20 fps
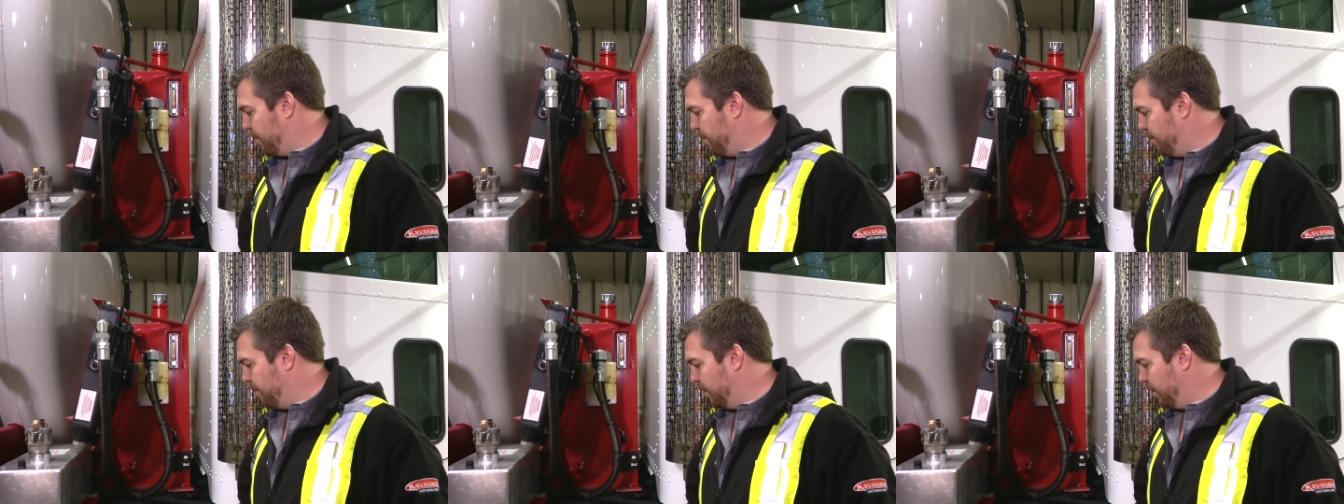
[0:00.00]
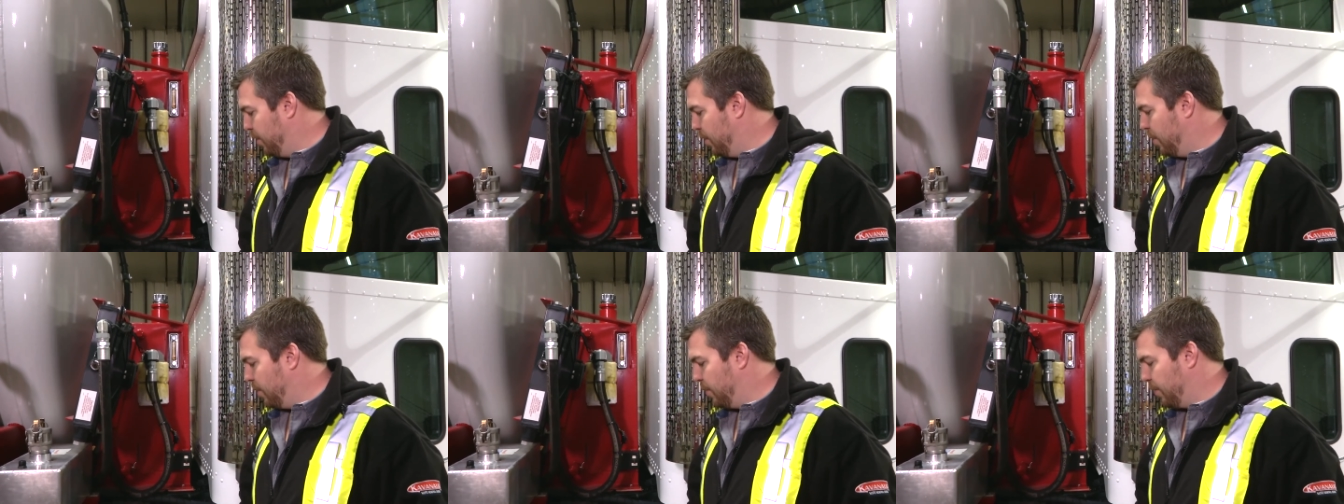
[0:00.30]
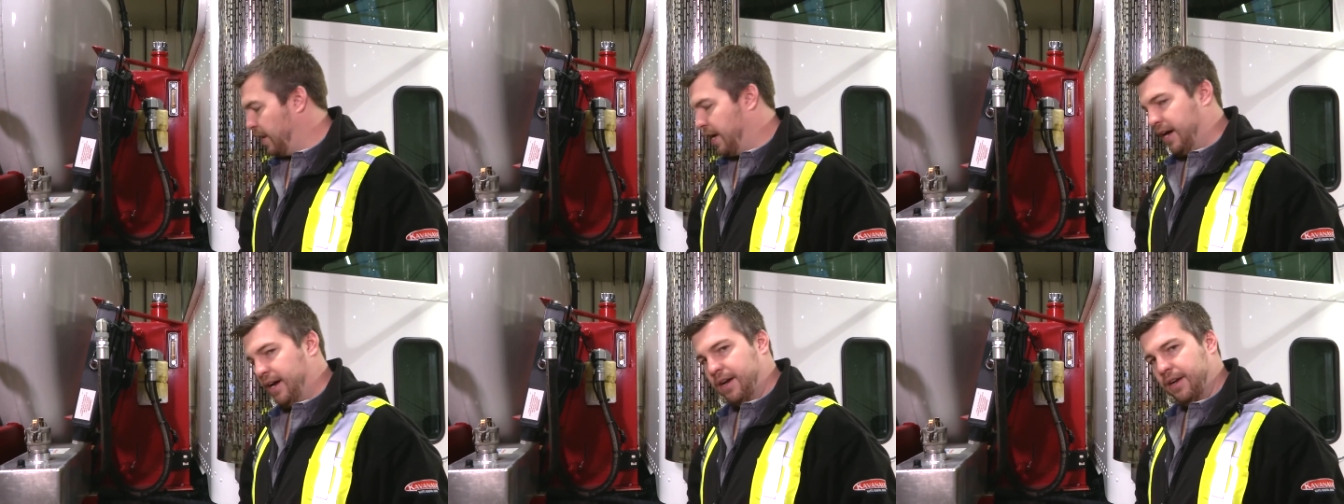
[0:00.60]
Below
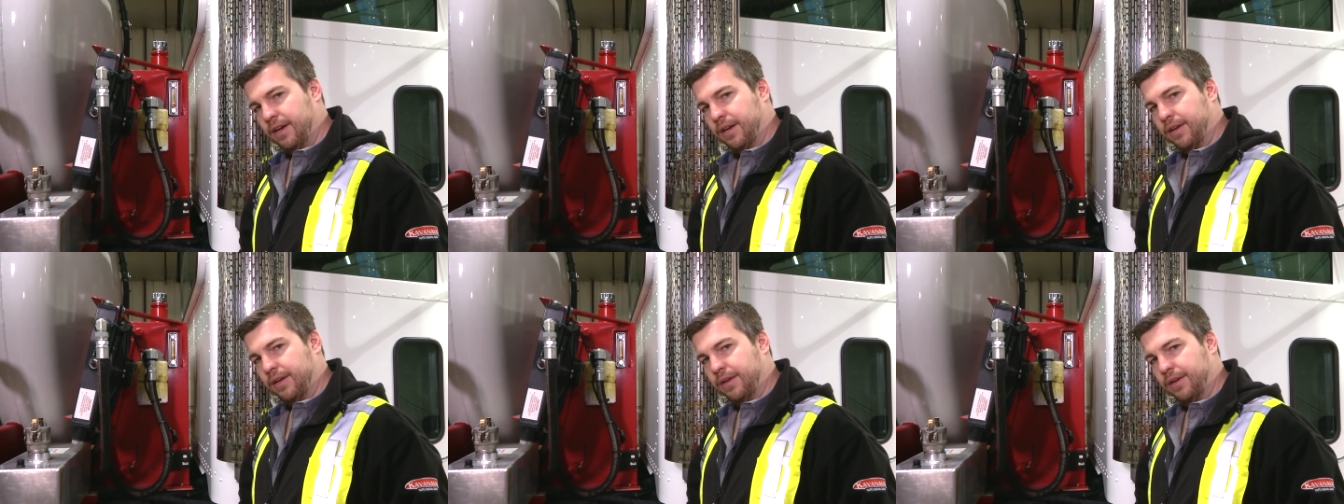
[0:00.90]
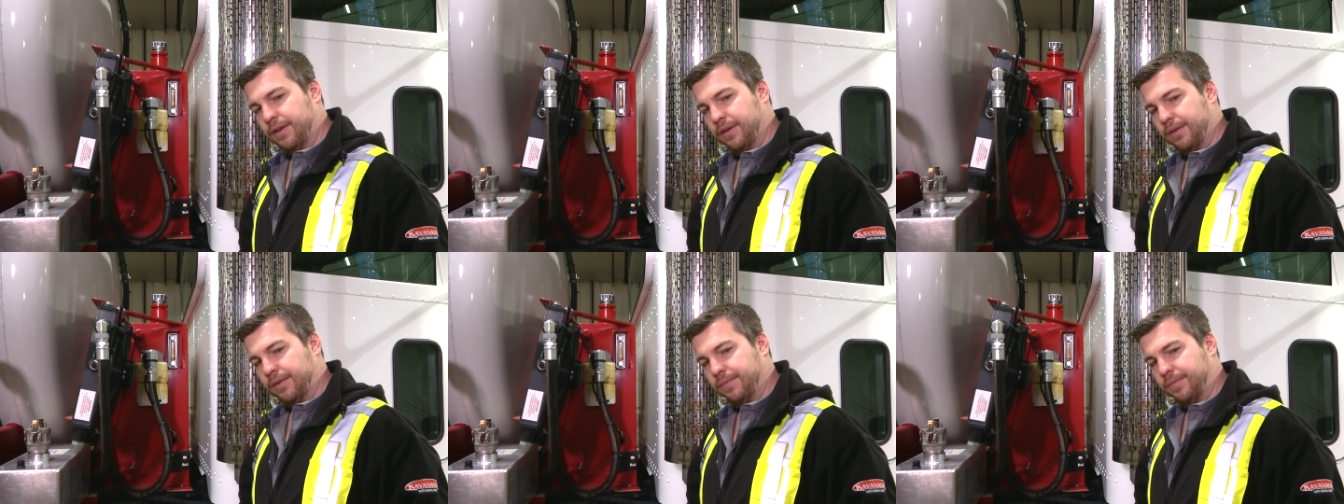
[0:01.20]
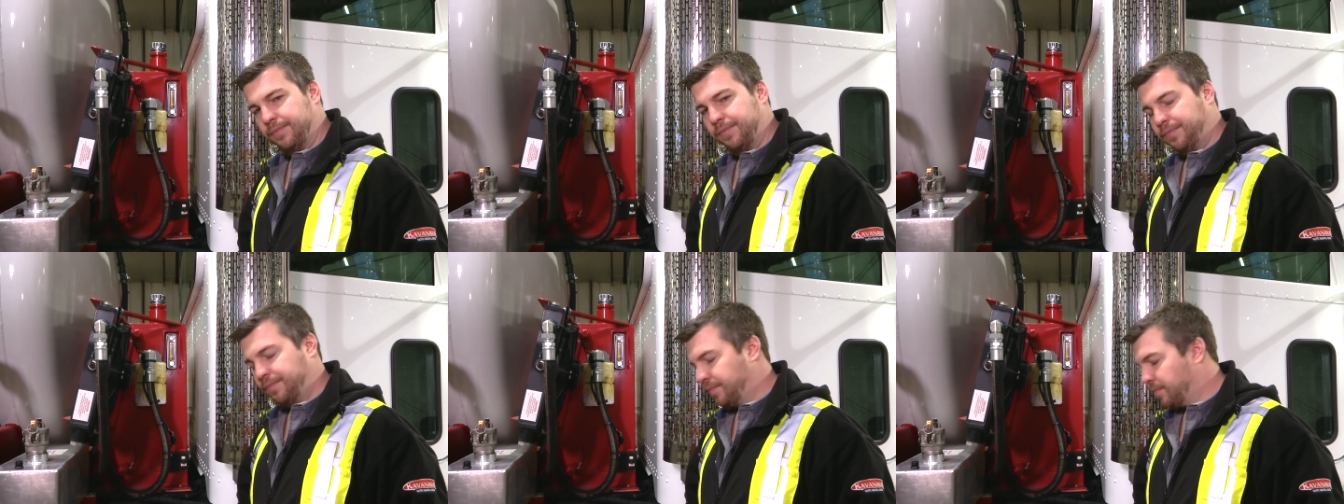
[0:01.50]
that,
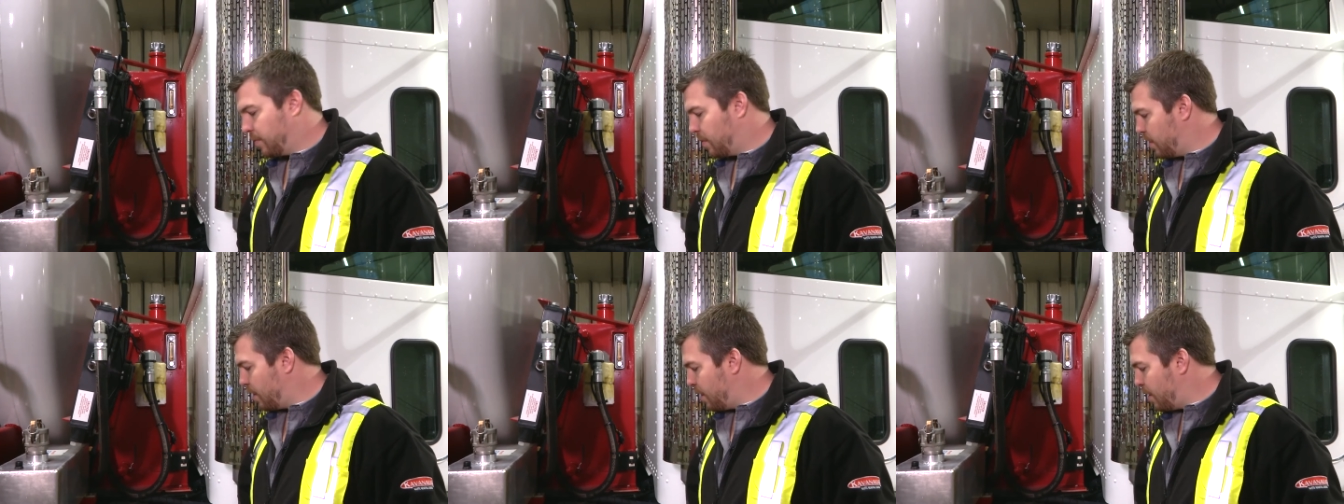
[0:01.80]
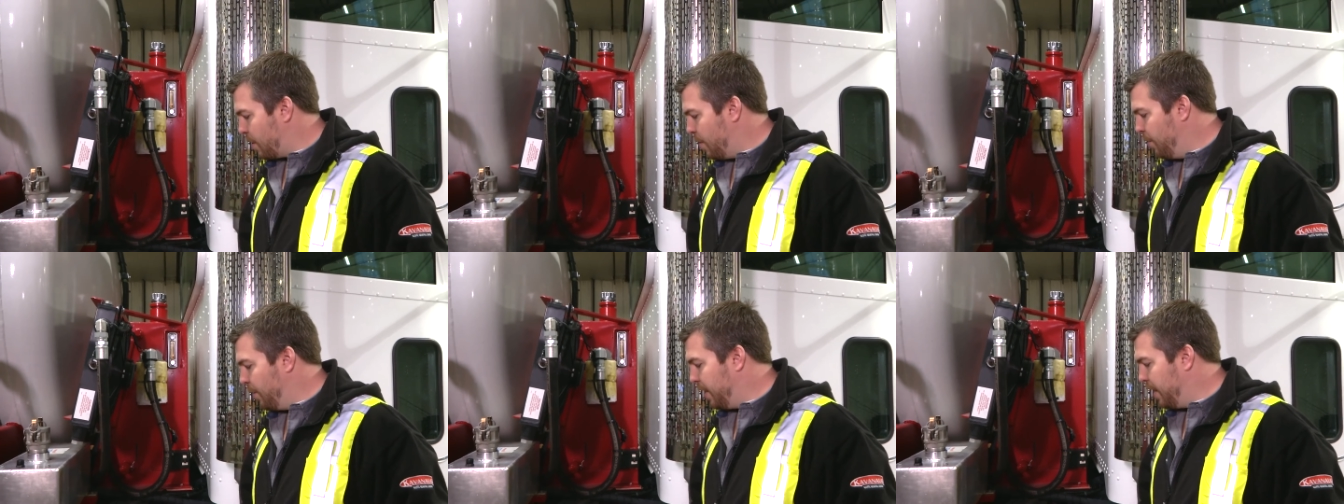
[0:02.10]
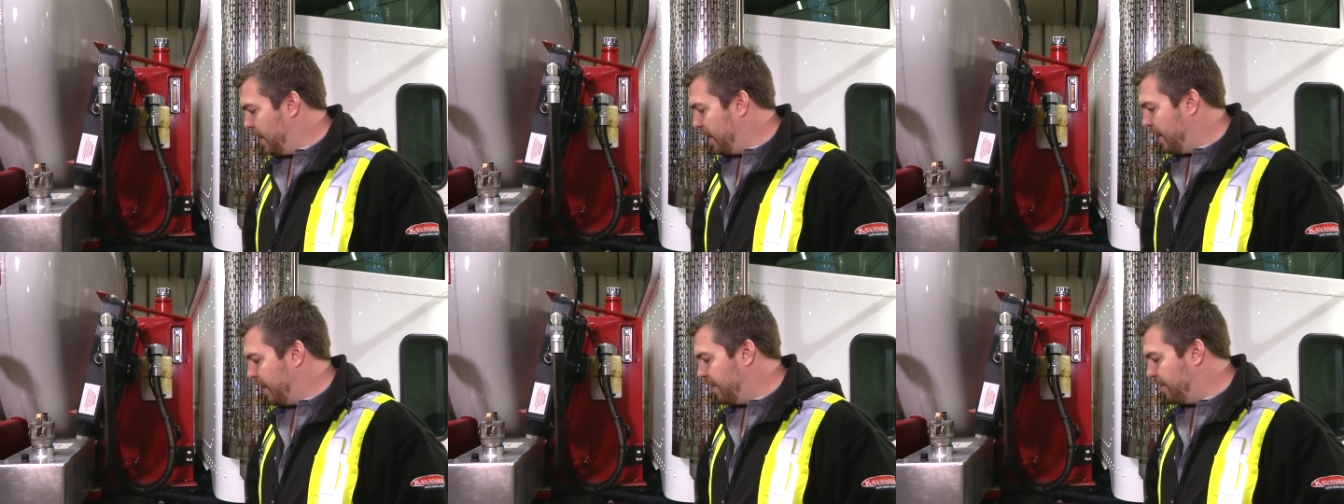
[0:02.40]
we
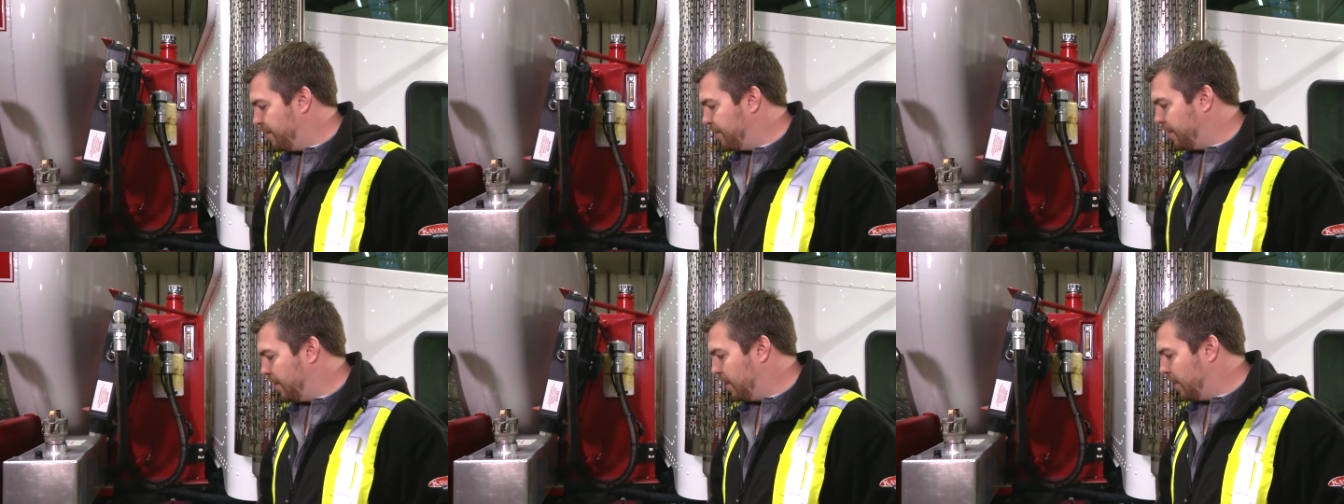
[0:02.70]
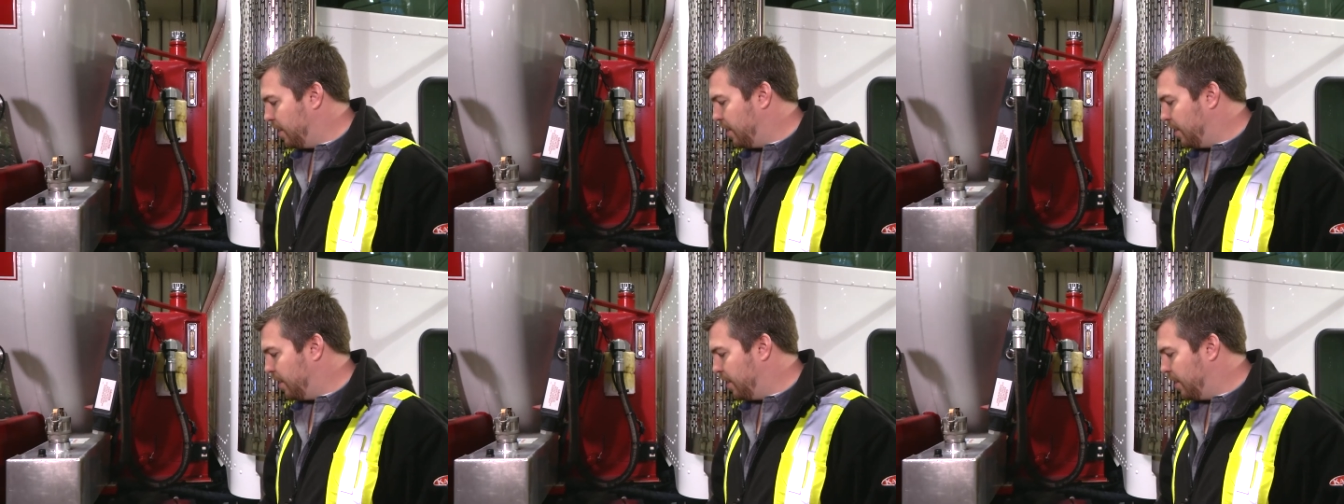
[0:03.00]
have